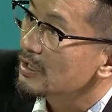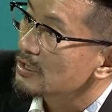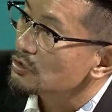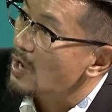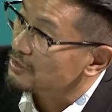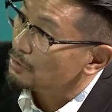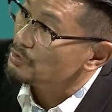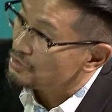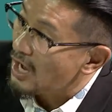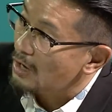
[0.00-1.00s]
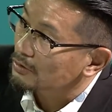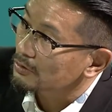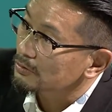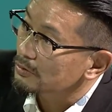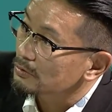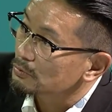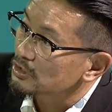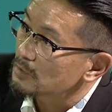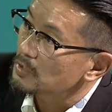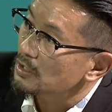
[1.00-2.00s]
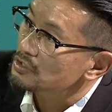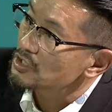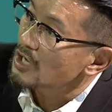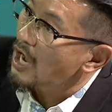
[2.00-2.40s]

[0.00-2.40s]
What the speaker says: So as a result, we typically see a